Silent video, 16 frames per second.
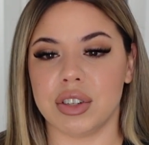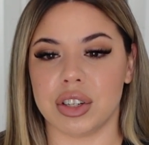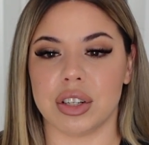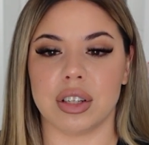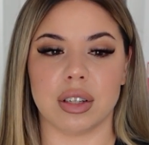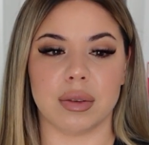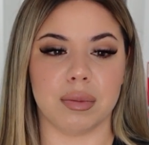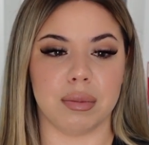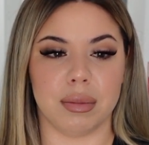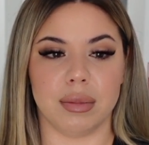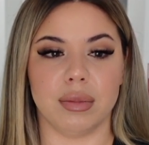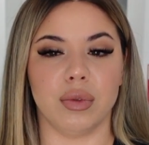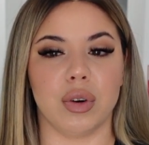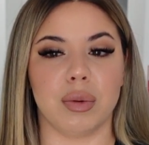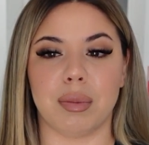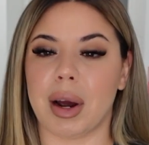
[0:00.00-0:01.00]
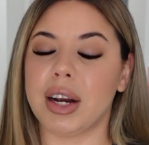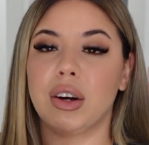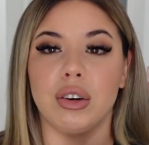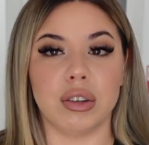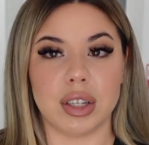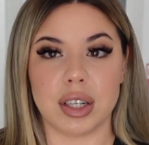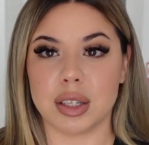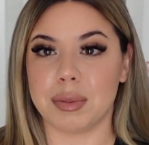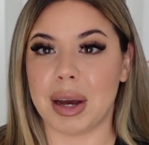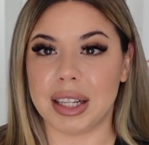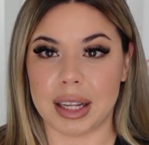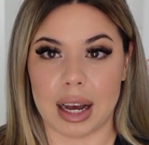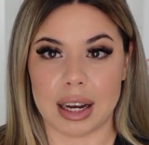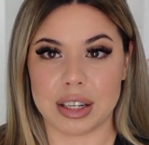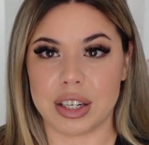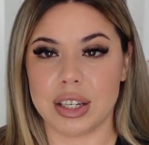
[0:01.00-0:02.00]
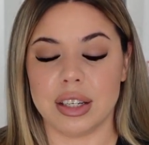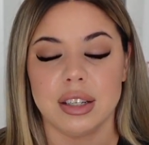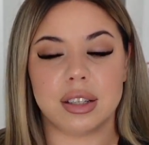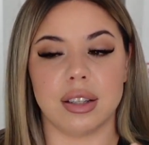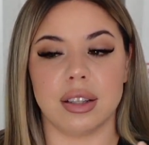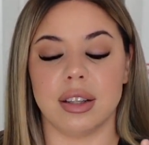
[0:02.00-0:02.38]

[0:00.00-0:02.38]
just when my girl does my lashes,